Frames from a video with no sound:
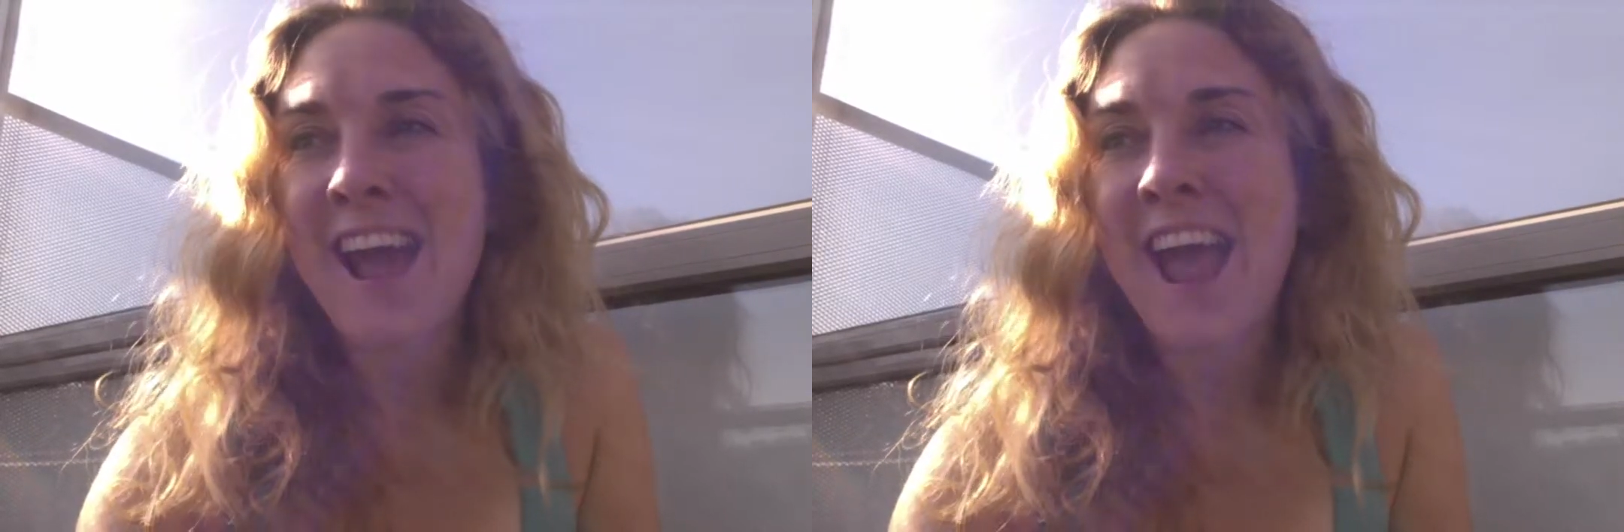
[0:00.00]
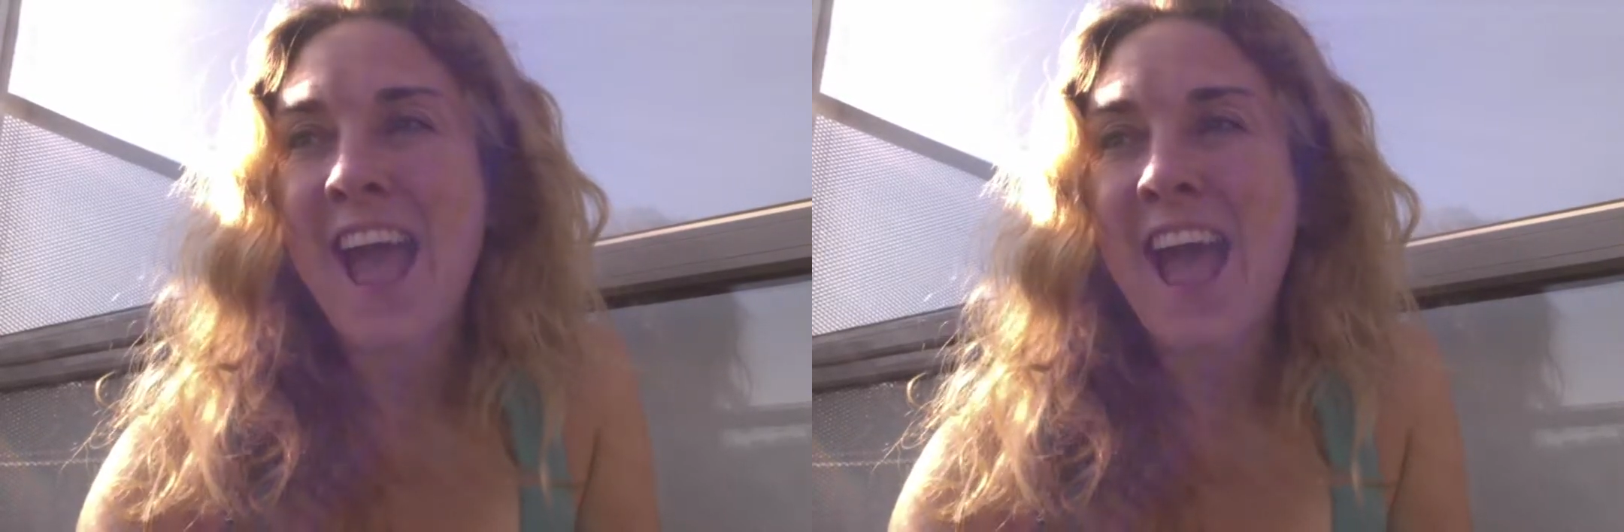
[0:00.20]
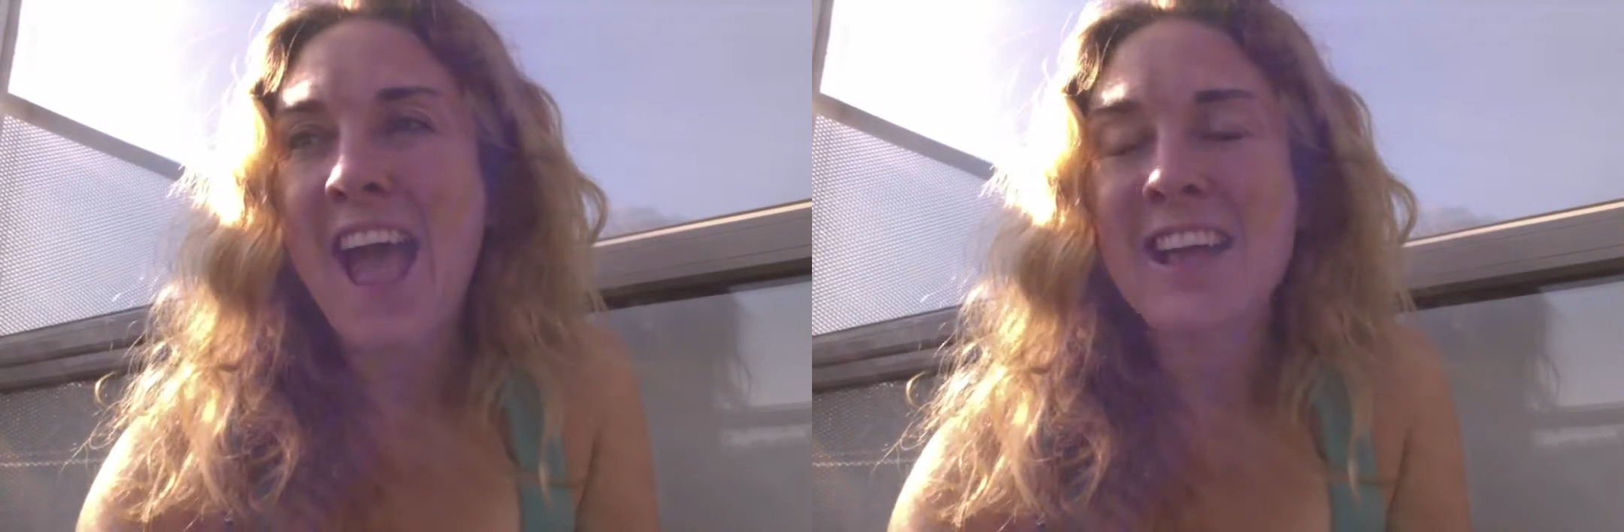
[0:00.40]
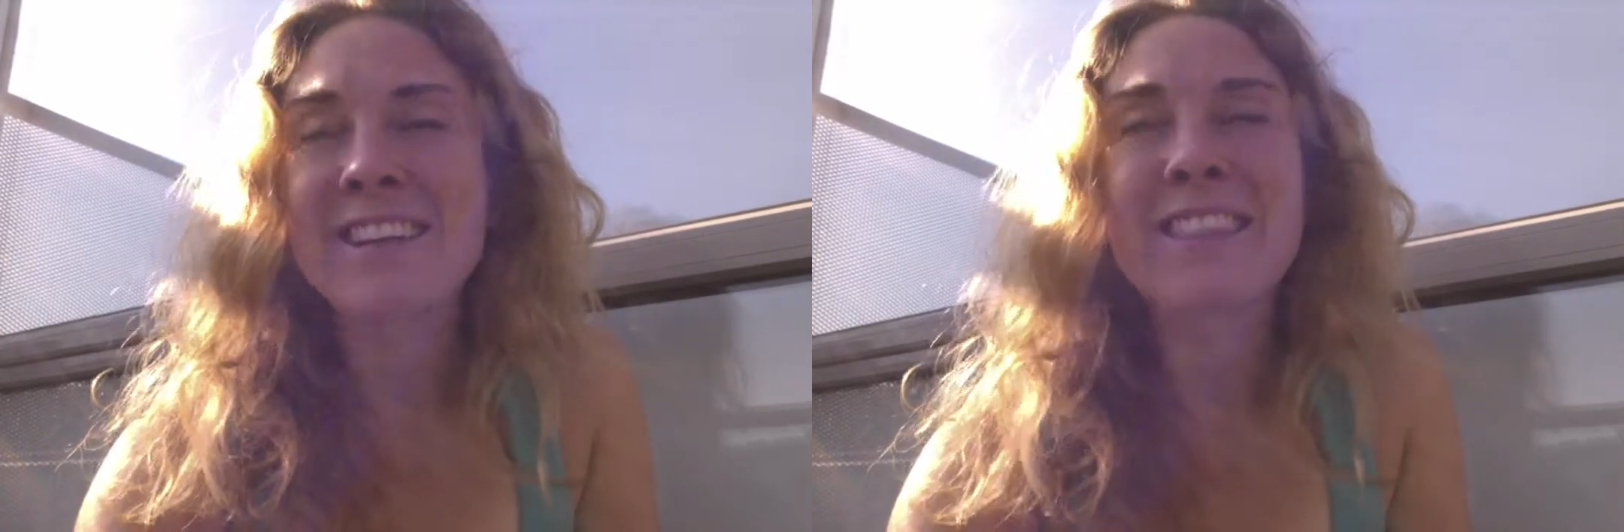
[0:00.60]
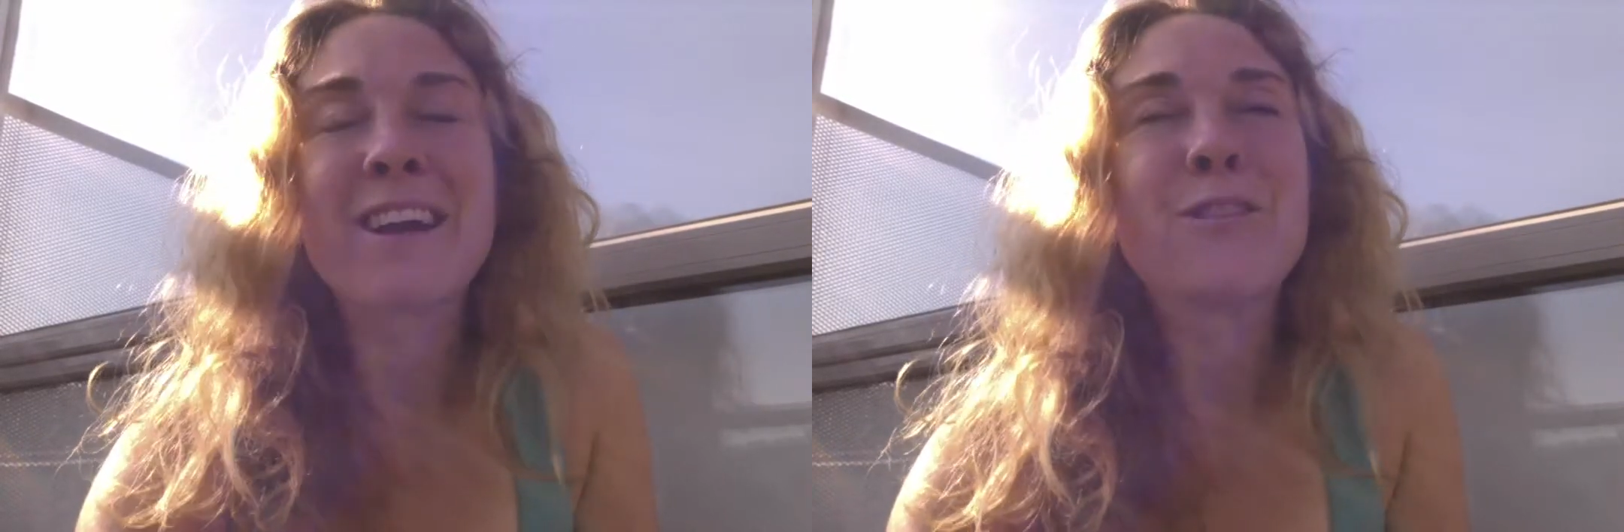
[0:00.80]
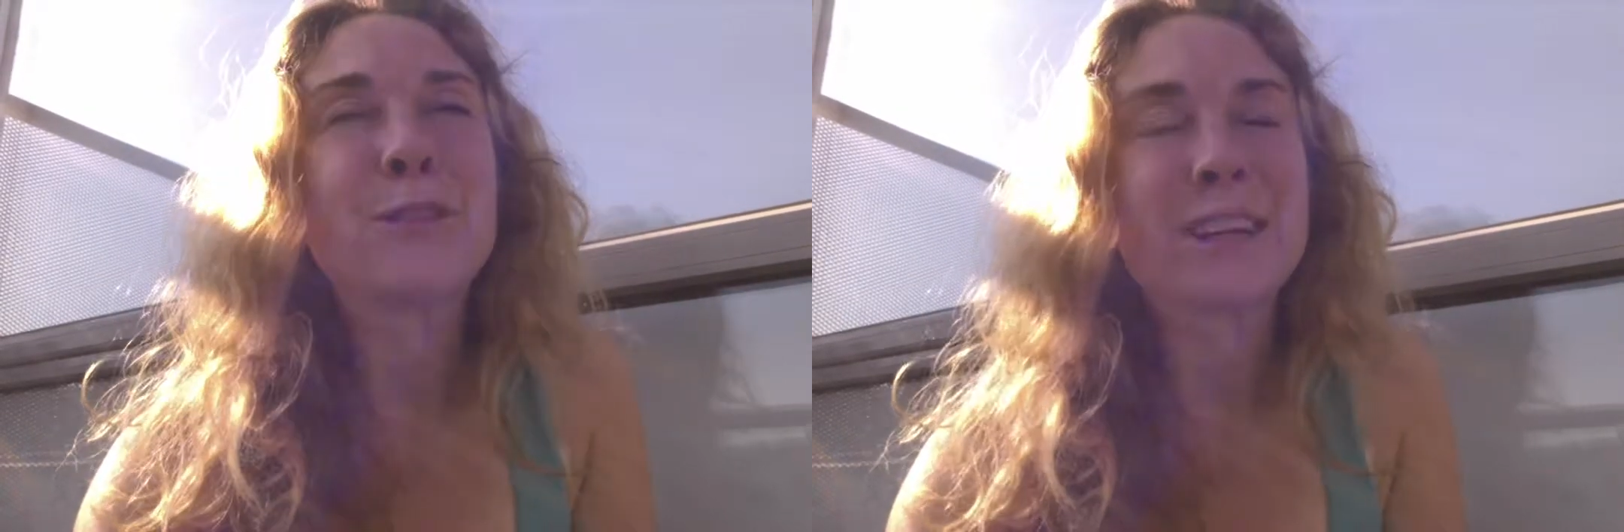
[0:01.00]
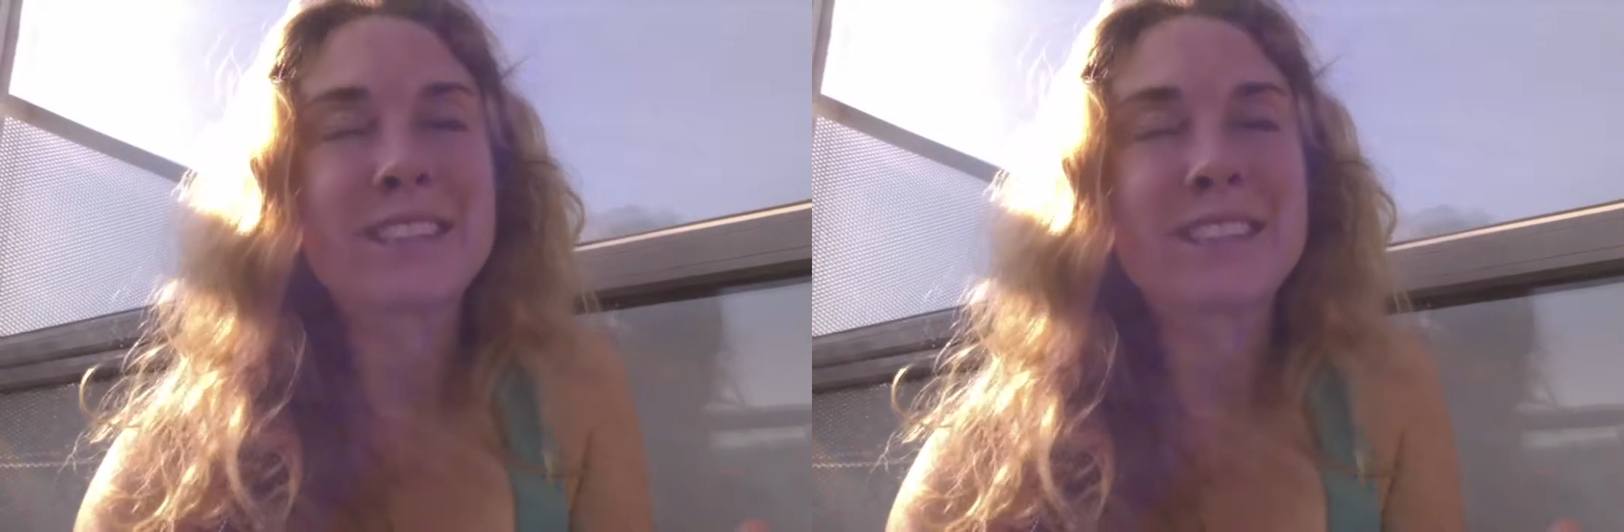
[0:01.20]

And therefore,